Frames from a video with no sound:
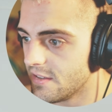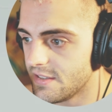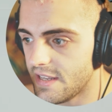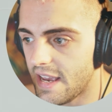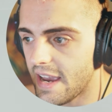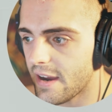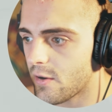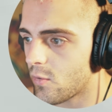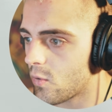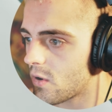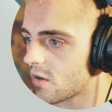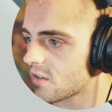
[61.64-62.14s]

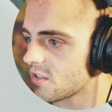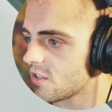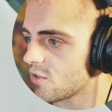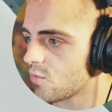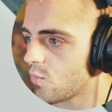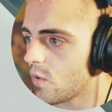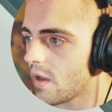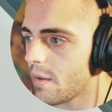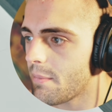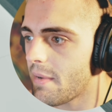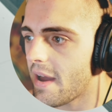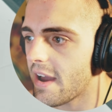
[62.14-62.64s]
Zack works
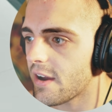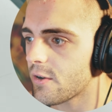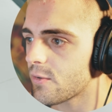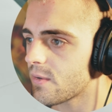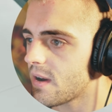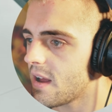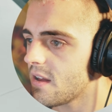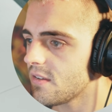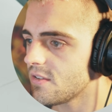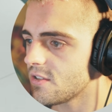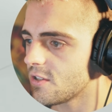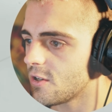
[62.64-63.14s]
his way back
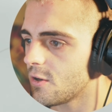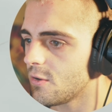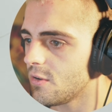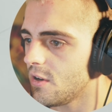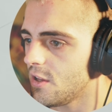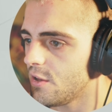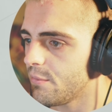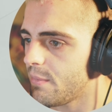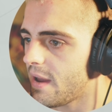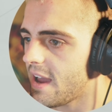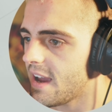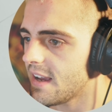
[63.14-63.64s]
around to
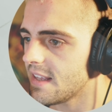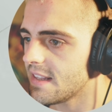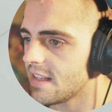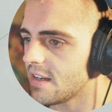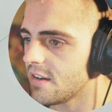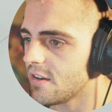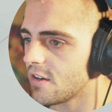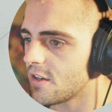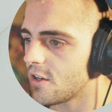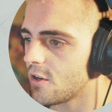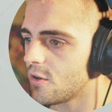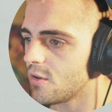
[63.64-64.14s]
Cody's back
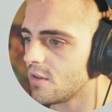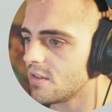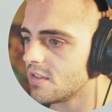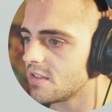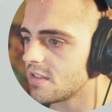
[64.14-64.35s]
there, and